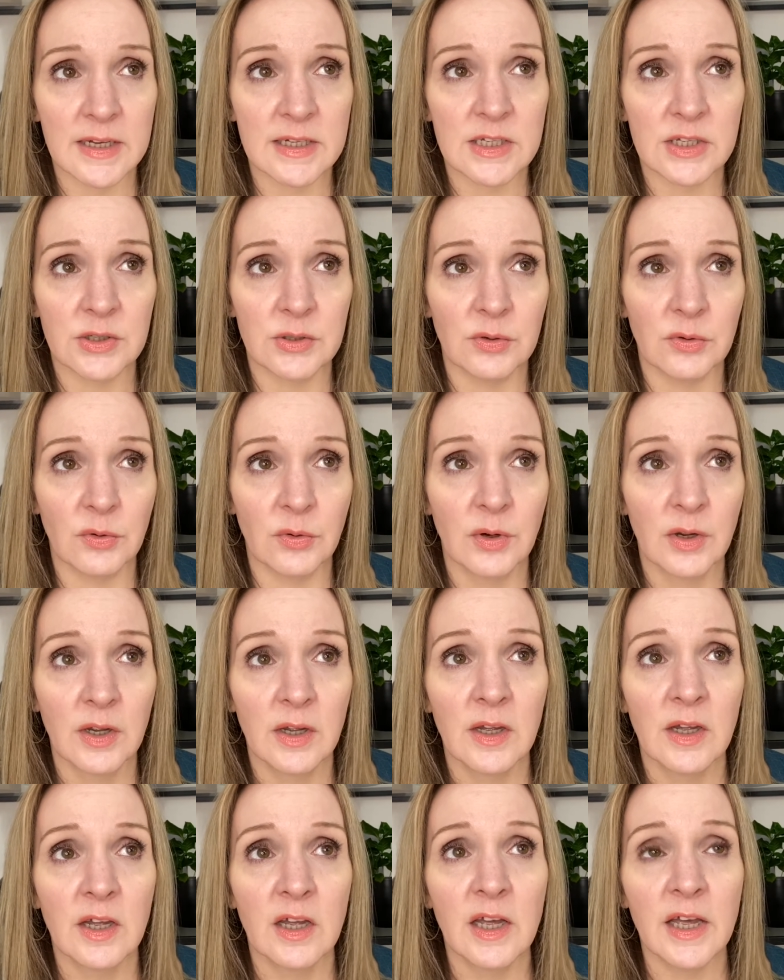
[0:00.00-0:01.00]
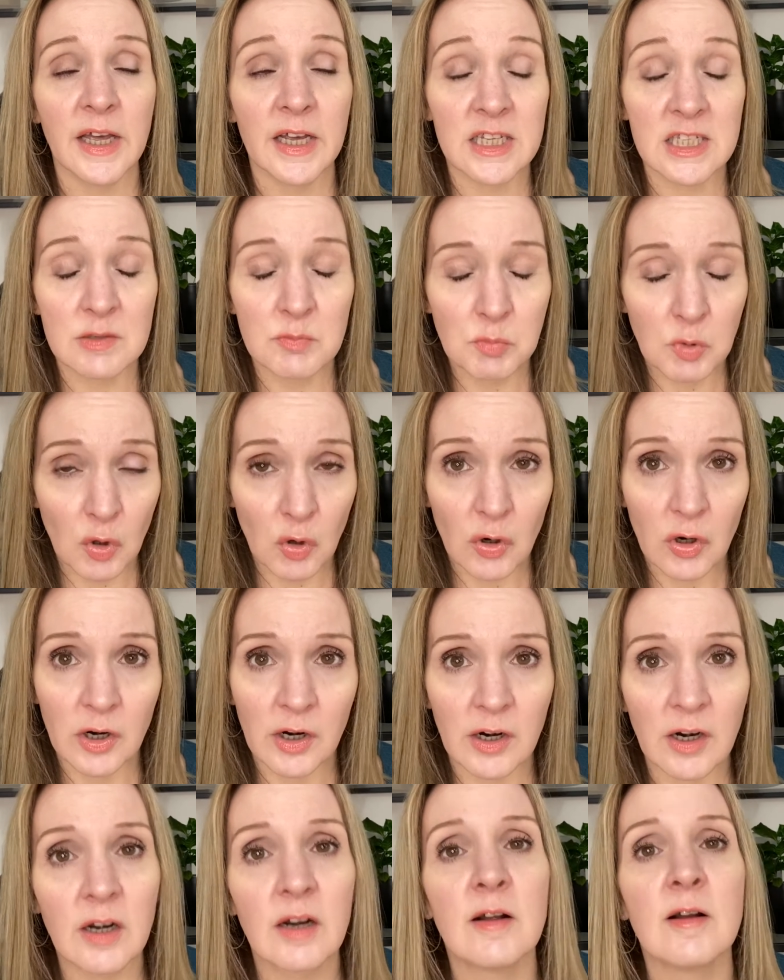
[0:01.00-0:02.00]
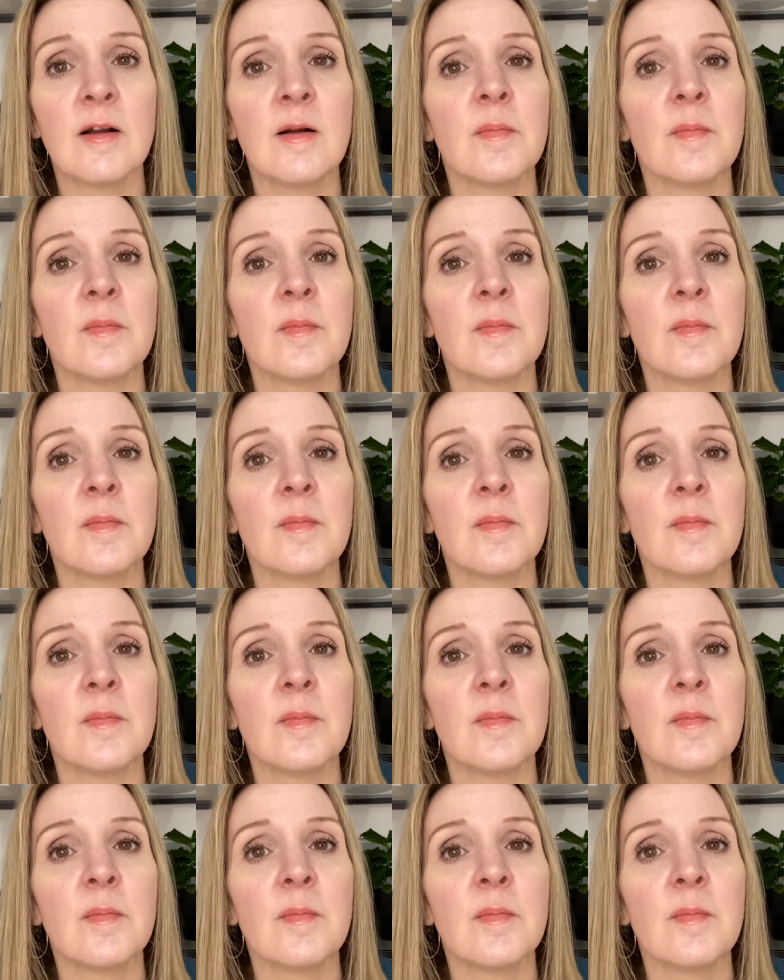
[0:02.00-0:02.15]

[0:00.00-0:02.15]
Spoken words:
to explore.